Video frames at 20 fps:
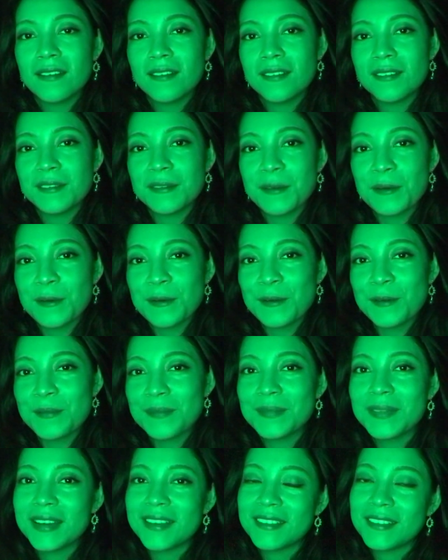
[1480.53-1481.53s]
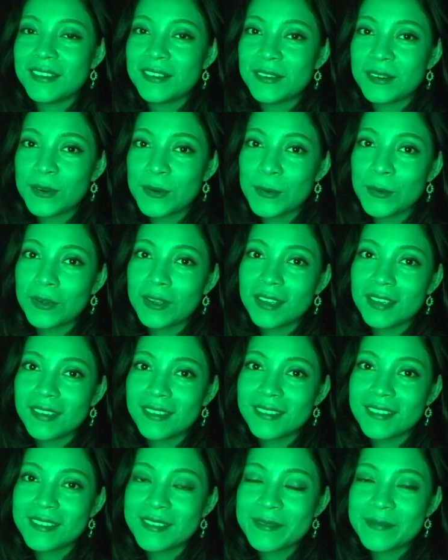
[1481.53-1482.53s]
So my dear
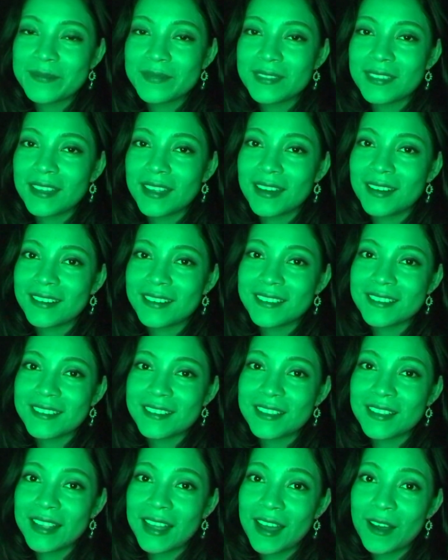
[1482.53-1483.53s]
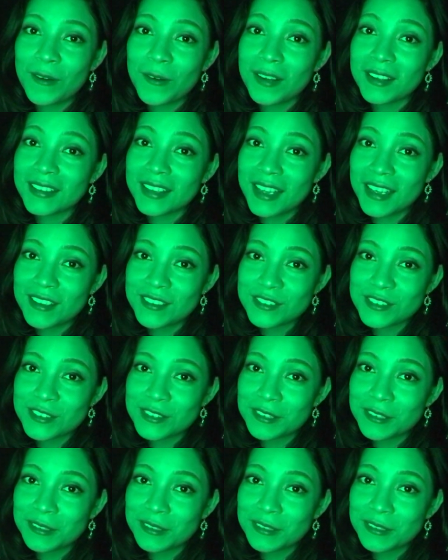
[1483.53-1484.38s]
Cookies, that is now an angel.